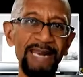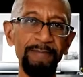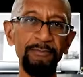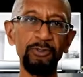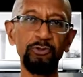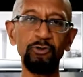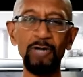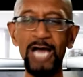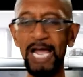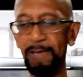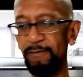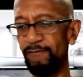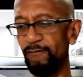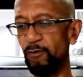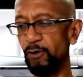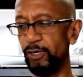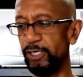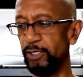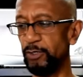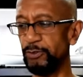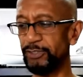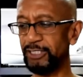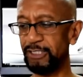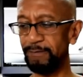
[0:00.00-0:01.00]
them dry before
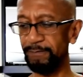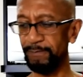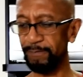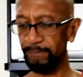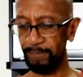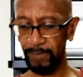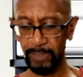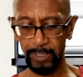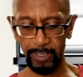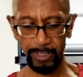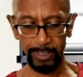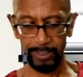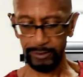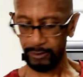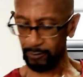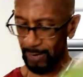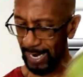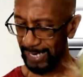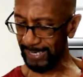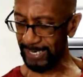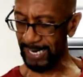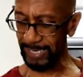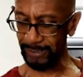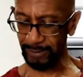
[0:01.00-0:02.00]
you use them. So
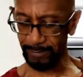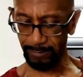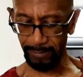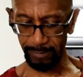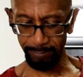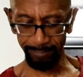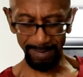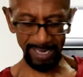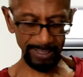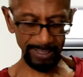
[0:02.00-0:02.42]
I get my